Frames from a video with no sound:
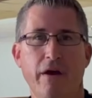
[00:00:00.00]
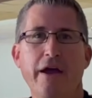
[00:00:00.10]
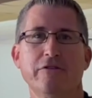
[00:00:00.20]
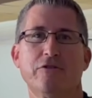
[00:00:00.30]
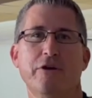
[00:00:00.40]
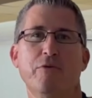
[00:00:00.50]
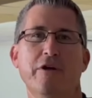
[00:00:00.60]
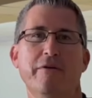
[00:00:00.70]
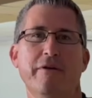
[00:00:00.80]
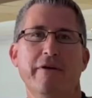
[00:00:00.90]
All right, so
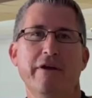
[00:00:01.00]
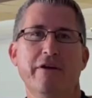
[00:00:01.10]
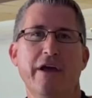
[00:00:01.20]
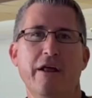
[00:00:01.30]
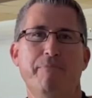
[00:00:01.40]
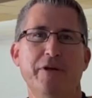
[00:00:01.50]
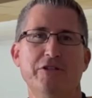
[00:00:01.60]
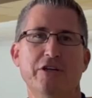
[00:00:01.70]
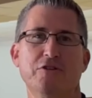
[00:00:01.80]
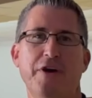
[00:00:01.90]
we're here again at Pinch
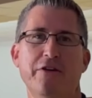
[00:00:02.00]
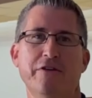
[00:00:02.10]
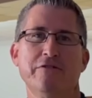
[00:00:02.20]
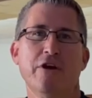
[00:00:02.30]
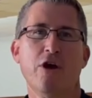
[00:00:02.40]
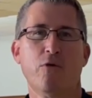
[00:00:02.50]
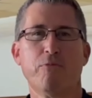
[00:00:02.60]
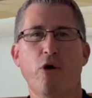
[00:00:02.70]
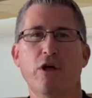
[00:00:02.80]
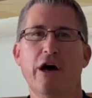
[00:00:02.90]
Hitters Veterans. We're
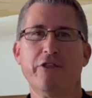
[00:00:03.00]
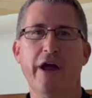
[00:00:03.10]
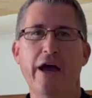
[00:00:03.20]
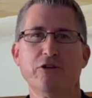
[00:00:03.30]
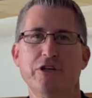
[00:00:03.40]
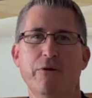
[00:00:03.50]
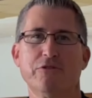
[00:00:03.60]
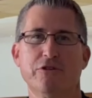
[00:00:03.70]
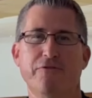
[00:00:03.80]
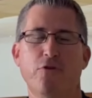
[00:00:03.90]
bowling on their house shot,
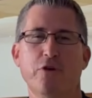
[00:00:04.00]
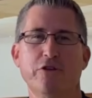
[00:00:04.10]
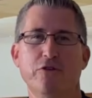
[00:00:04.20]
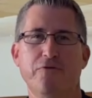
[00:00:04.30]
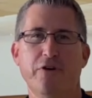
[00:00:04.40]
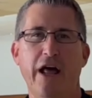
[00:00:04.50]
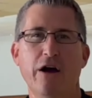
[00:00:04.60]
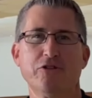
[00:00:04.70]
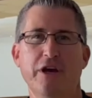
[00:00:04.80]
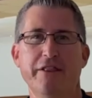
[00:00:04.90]
which is a 42-foot
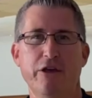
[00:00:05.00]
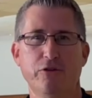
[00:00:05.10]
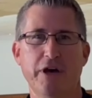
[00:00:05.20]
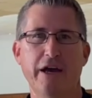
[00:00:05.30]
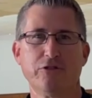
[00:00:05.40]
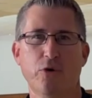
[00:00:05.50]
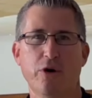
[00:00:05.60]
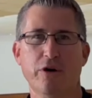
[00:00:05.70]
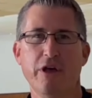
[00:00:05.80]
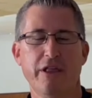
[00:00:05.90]
house shot. They use ice
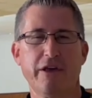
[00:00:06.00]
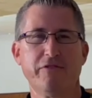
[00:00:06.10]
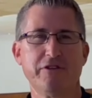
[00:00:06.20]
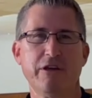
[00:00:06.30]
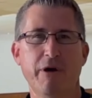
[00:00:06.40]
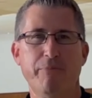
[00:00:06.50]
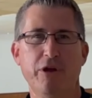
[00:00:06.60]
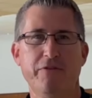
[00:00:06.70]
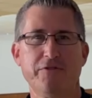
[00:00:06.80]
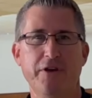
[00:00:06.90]
oil, like you've seen in my
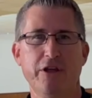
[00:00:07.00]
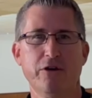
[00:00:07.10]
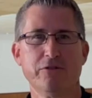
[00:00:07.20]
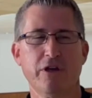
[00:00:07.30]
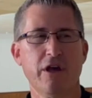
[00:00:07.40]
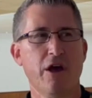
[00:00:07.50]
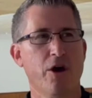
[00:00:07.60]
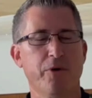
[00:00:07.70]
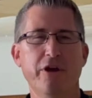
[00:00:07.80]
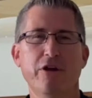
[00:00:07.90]
previous videos.
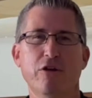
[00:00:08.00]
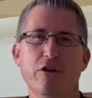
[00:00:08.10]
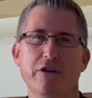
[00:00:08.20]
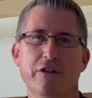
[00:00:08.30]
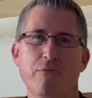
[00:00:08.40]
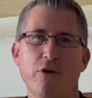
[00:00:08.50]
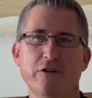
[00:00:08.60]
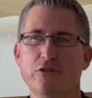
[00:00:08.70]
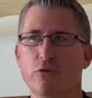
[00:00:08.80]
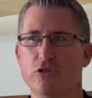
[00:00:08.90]
We're here early in the
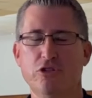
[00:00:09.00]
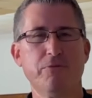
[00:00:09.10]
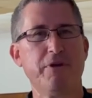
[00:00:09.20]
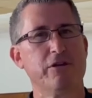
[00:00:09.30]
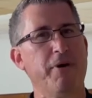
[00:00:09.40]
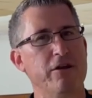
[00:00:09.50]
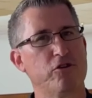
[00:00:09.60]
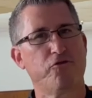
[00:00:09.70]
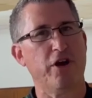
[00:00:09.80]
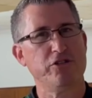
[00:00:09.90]
morning, so it should be about as
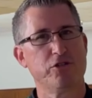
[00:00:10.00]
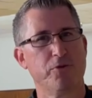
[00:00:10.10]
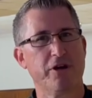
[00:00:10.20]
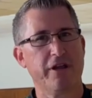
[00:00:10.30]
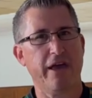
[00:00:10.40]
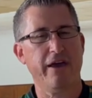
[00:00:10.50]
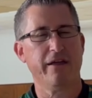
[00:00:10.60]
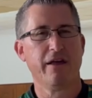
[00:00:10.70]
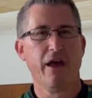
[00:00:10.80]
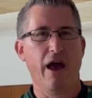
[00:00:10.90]
fresh as we're going to get.
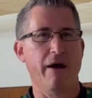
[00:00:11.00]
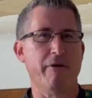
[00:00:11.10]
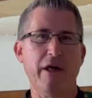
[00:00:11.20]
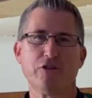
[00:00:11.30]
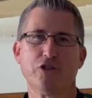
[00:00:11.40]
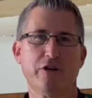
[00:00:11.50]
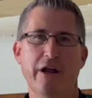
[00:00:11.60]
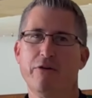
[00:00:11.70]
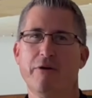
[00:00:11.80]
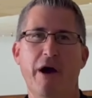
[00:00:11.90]
I'm not sure. I
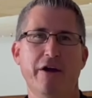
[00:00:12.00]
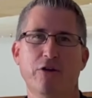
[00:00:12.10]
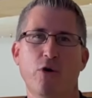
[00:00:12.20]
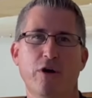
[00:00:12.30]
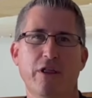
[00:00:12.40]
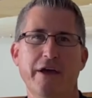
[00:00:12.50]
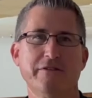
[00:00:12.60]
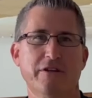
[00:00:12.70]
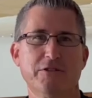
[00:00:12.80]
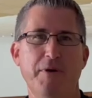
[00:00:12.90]
don't come out here in oil lanes
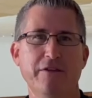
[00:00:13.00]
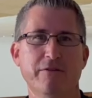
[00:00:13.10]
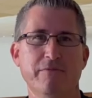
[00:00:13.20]
and inspect